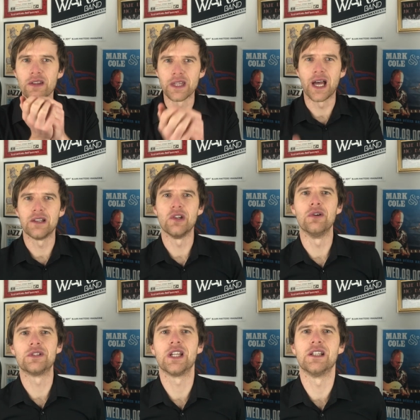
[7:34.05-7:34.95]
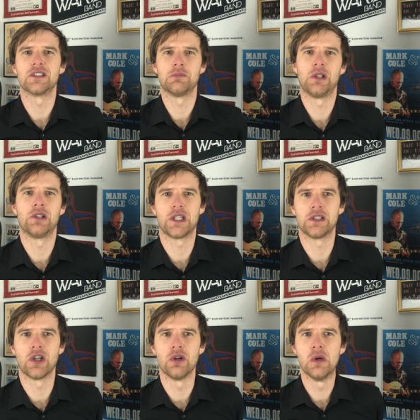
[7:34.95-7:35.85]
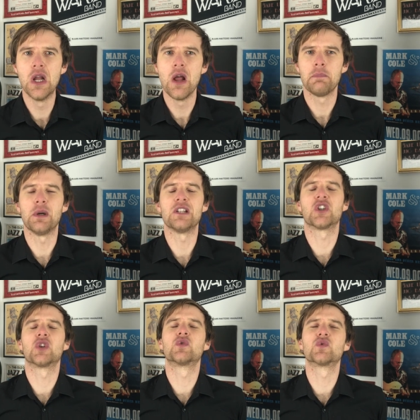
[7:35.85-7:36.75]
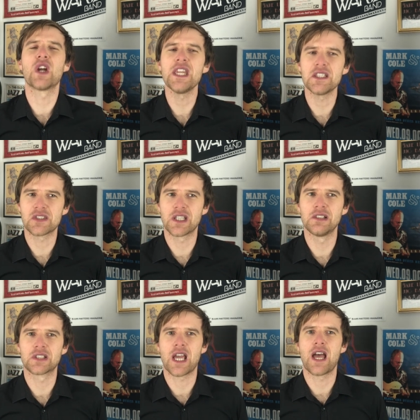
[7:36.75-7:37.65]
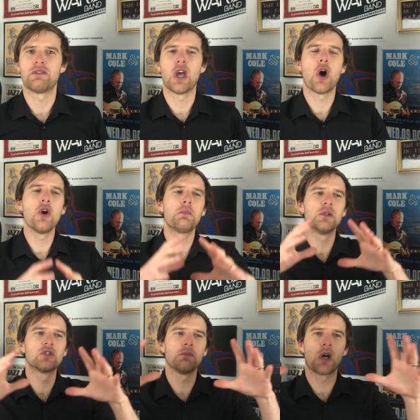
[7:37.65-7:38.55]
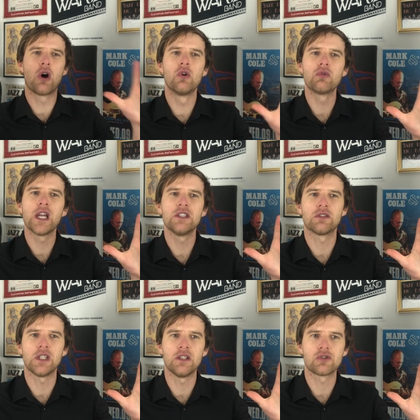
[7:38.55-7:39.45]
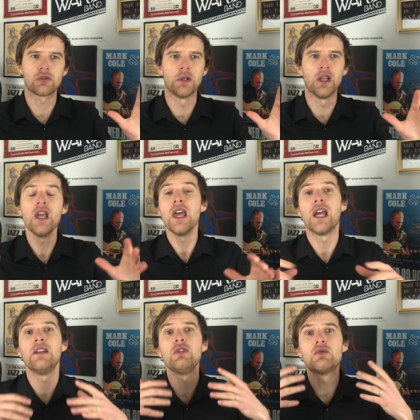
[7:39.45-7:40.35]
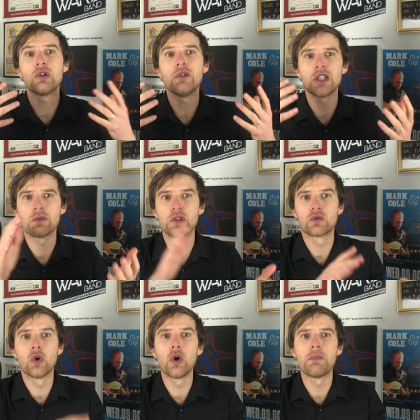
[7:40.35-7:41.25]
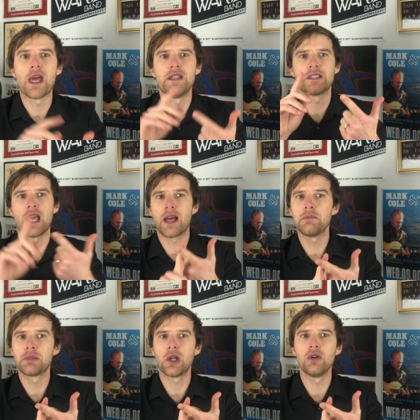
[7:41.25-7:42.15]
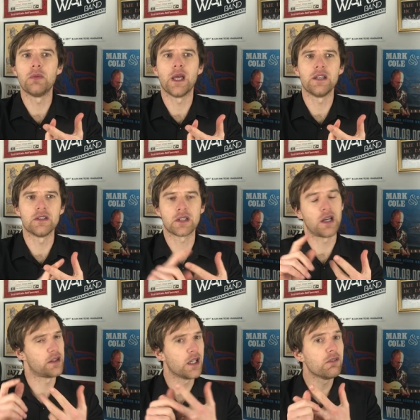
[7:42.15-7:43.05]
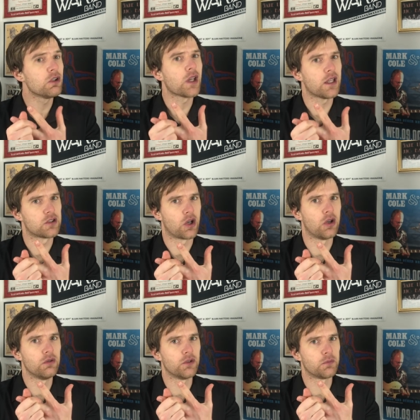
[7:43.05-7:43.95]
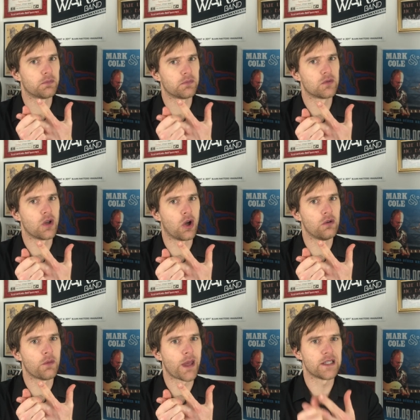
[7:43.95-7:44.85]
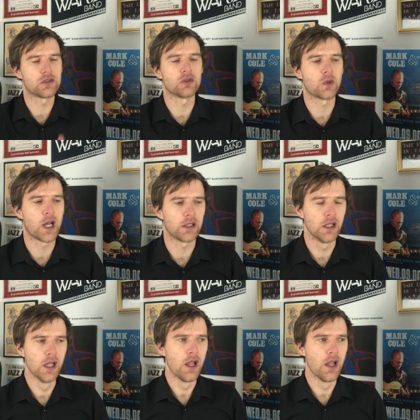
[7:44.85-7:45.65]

that note in as a melodic note but it's a great skill to have. It opens up the whole range of the instrument. And if you do this with draw bends and blow bends, and then if you get into over, over bends as well,